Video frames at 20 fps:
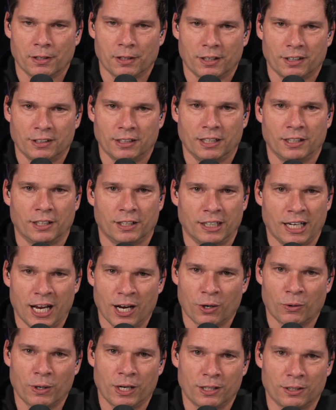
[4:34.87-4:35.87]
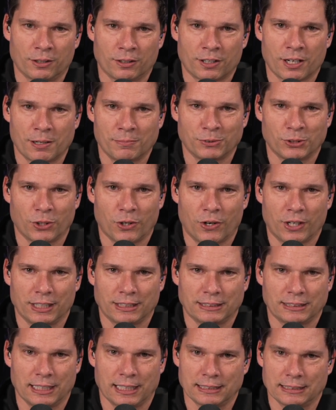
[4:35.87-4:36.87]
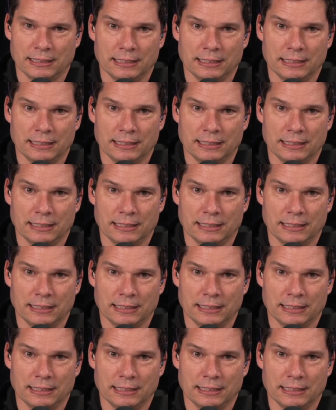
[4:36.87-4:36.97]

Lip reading: And then the narrator comes on and says,